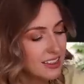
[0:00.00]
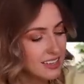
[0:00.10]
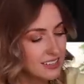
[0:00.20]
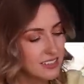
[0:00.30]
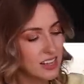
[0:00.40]

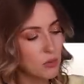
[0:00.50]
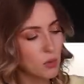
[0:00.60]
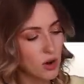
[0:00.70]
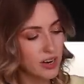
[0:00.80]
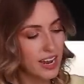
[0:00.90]
this is a
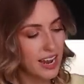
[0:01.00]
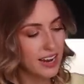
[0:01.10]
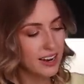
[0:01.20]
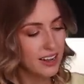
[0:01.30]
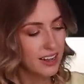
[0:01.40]

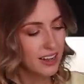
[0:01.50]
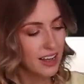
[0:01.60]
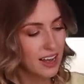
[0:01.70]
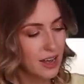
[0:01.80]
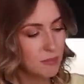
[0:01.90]
working
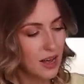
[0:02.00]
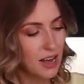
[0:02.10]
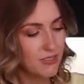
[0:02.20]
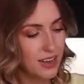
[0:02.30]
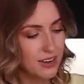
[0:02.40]
um,
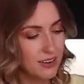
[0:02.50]
oven.